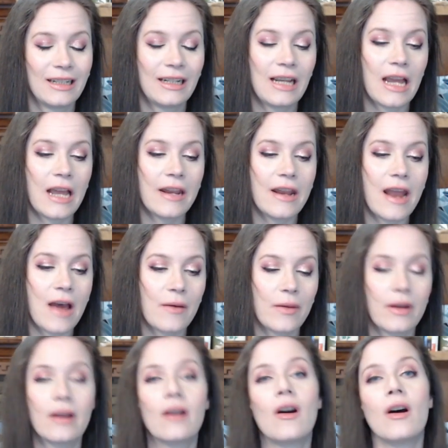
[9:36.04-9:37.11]
and now
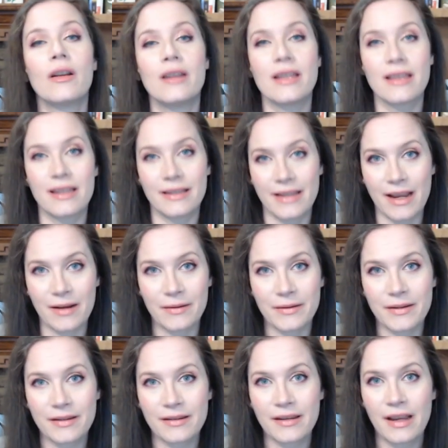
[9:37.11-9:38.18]
they're haunting this
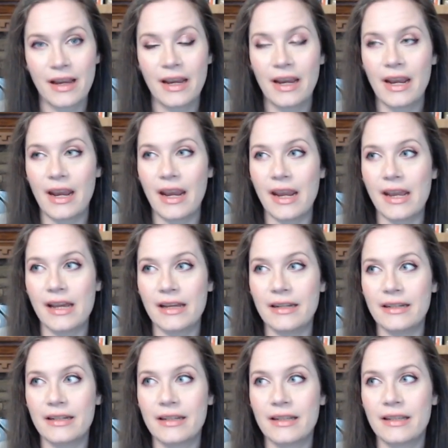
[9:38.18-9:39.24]
house,
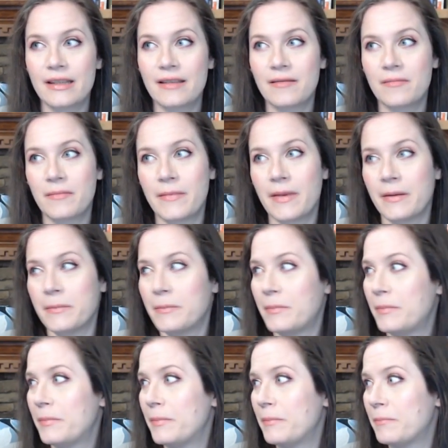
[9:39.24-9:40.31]
and the
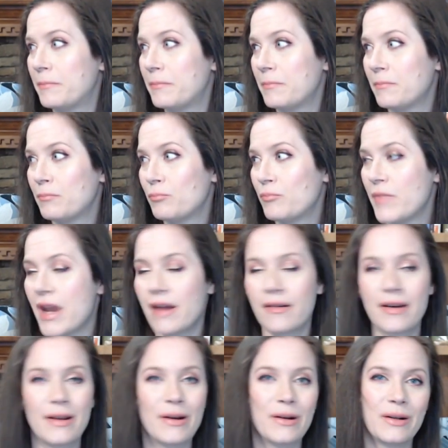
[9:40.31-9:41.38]

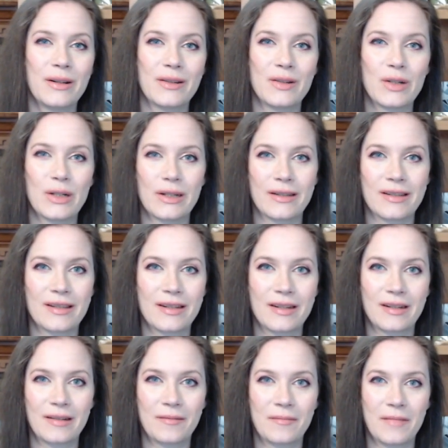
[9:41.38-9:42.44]
narrator is
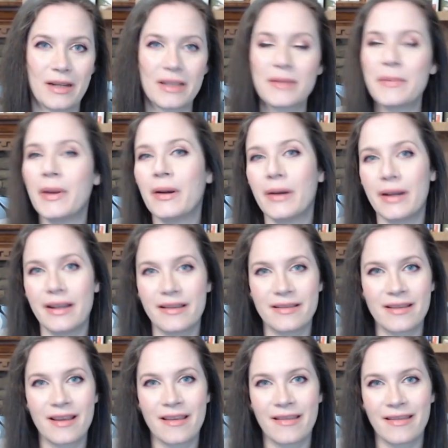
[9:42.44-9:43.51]
just
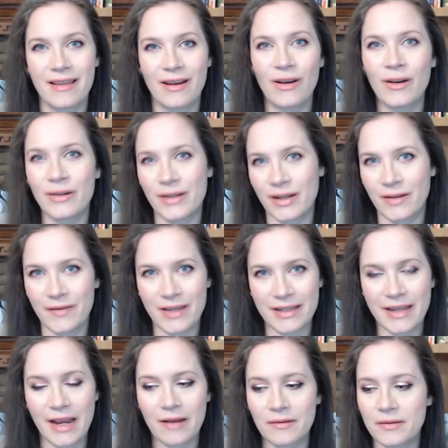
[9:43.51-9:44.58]
experiencing the haunting of this
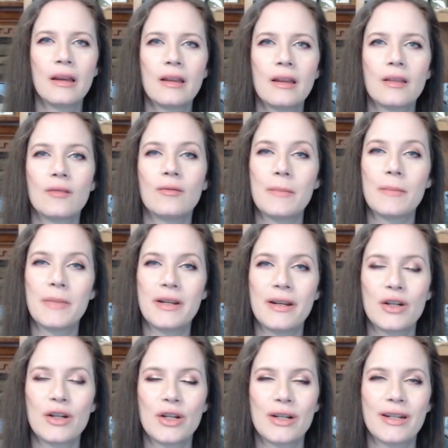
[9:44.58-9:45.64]
house. The
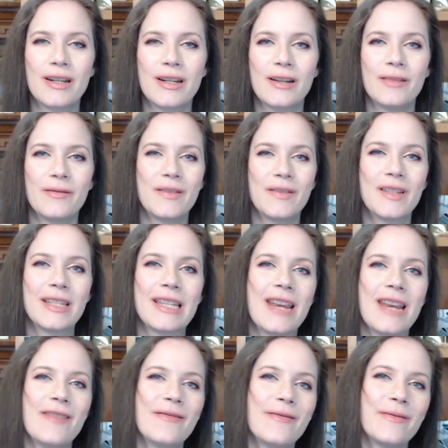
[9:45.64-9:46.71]
repetition of
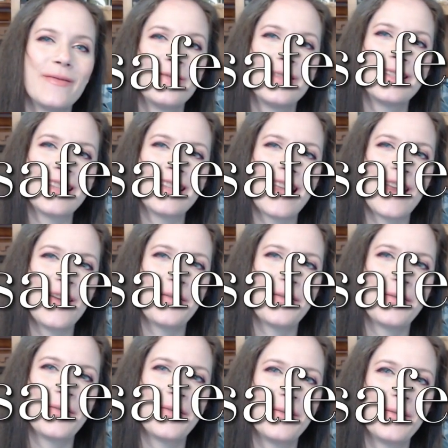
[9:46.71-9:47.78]
safe,
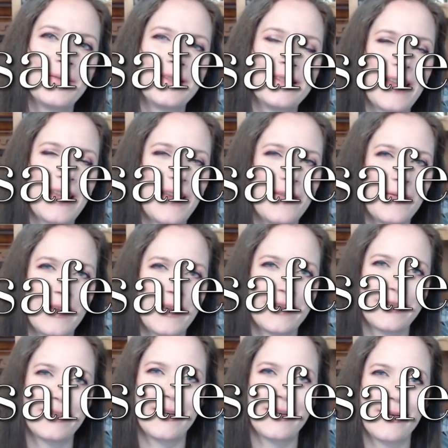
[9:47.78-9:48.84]
safe, safe
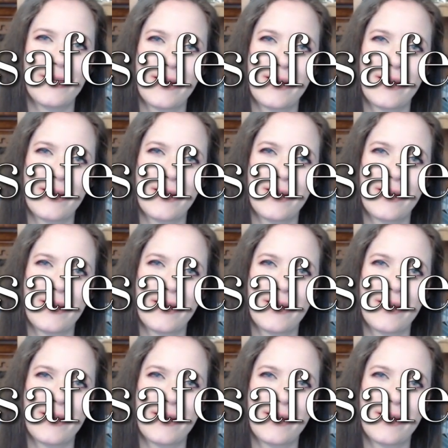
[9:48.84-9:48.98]
as, you know, the